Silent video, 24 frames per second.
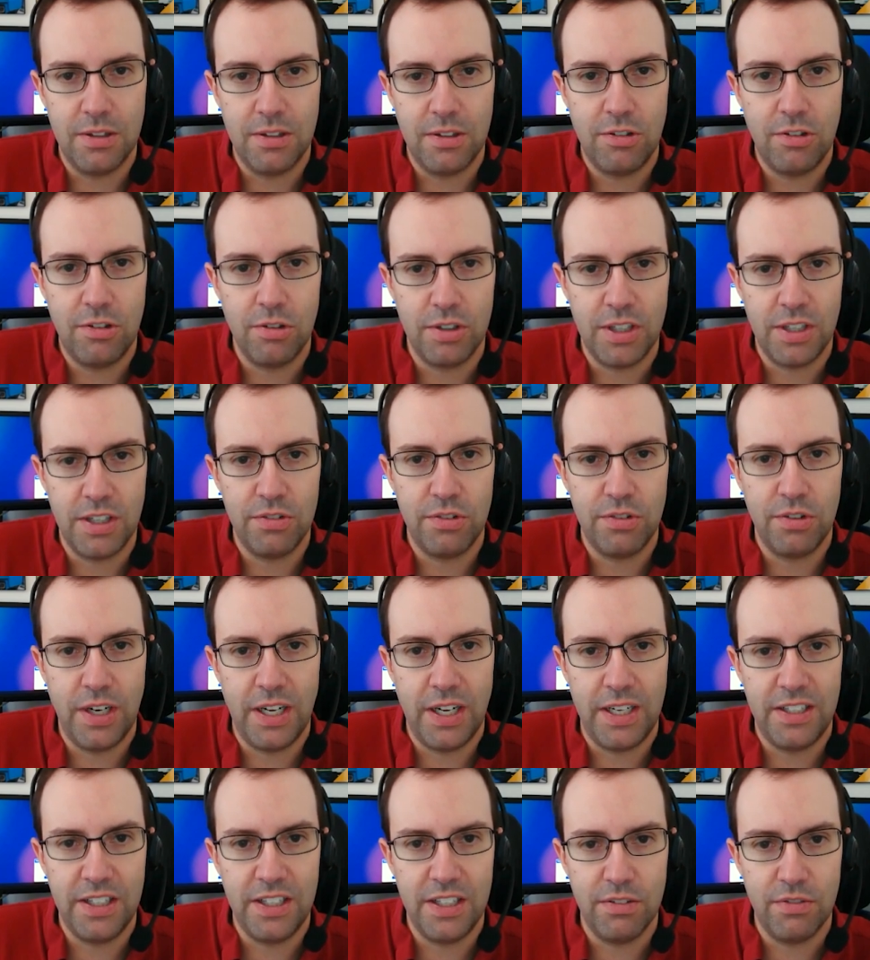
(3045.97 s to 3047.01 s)
still gives you an
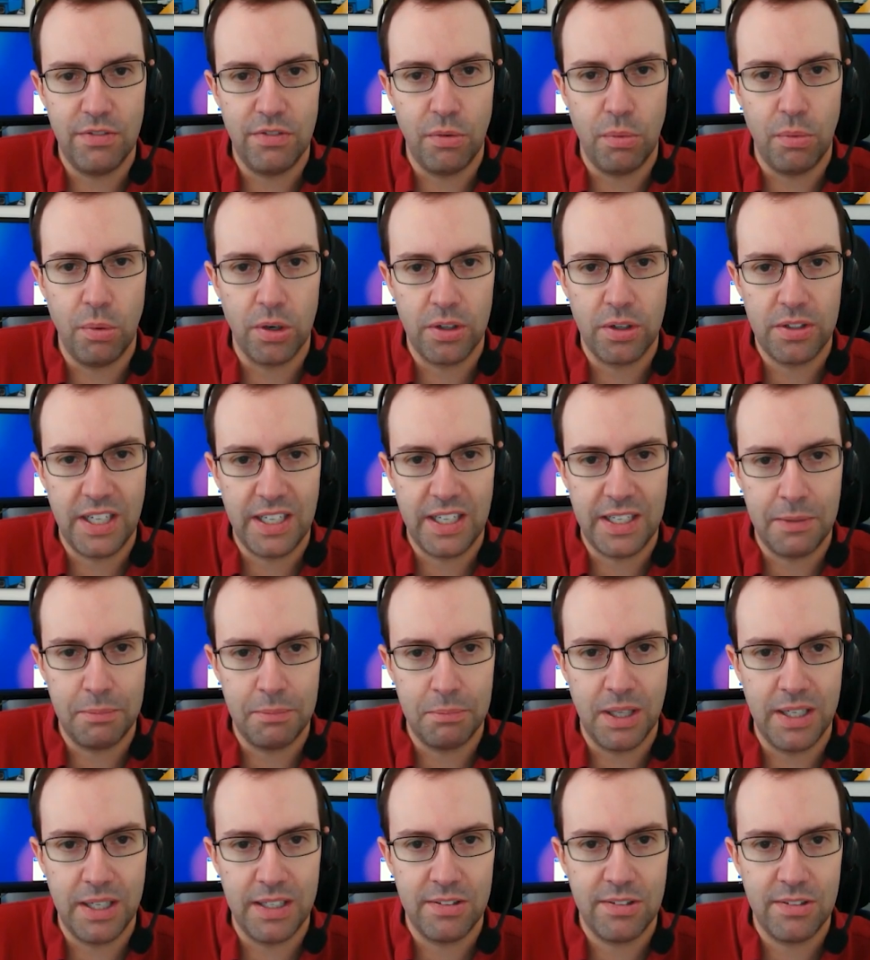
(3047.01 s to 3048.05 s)
idea of the work taking
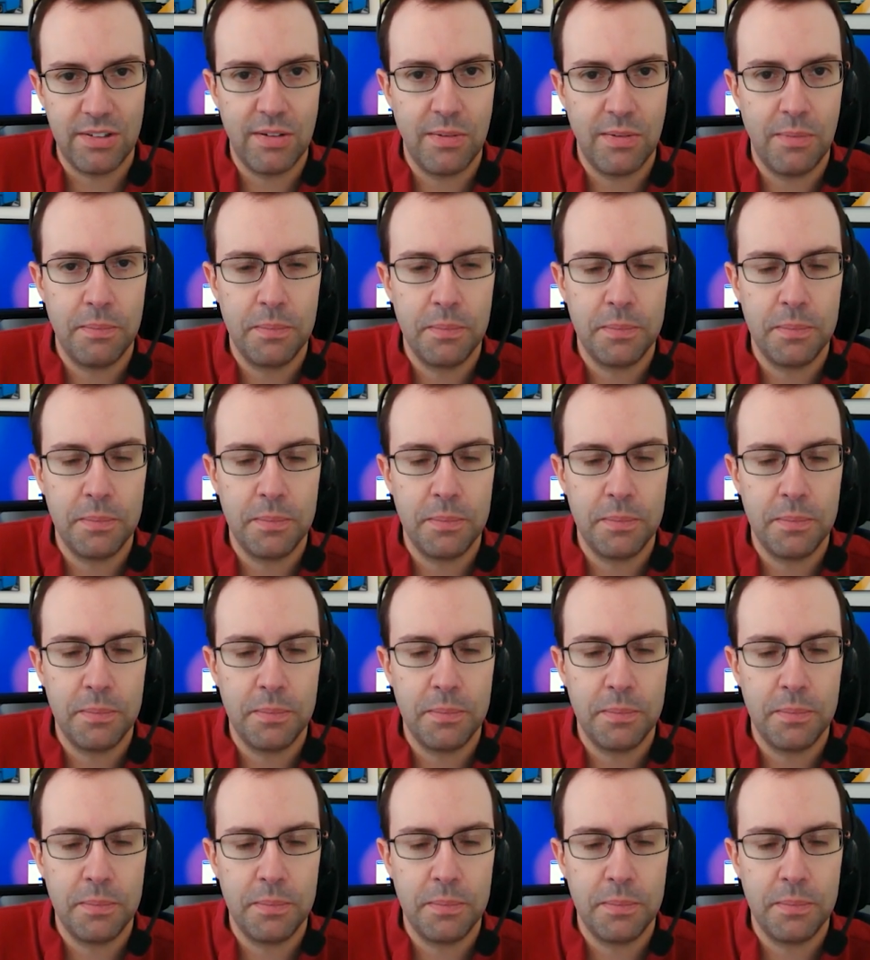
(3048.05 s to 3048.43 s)
place.